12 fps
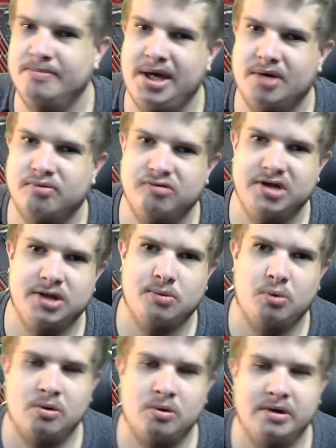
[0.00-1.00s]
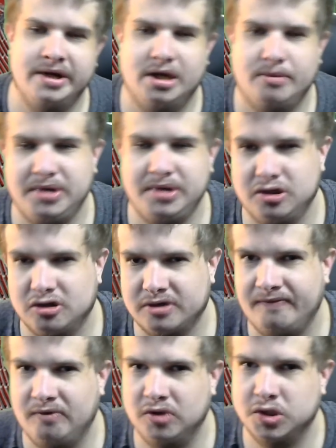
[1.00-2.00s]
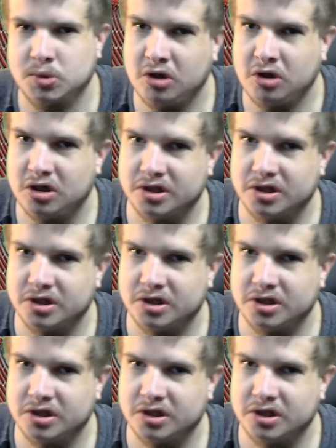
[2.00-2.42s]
really watering. I'll be looking forward to watch.